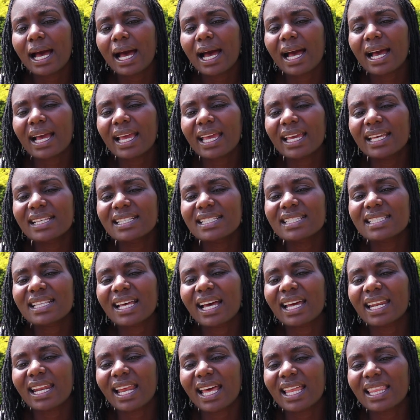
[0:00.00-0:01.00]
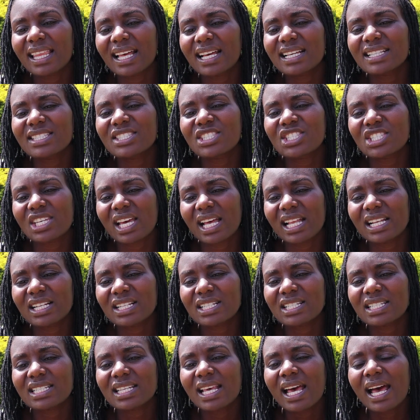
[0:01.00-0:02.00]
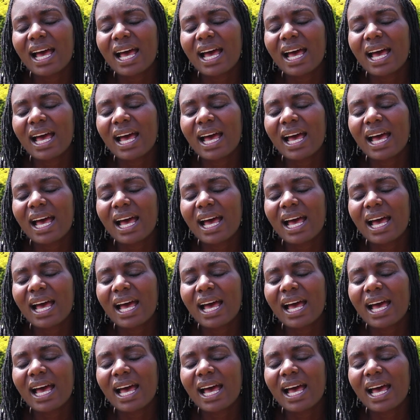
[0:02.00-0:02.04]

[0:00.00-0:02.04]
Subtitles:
against another's child,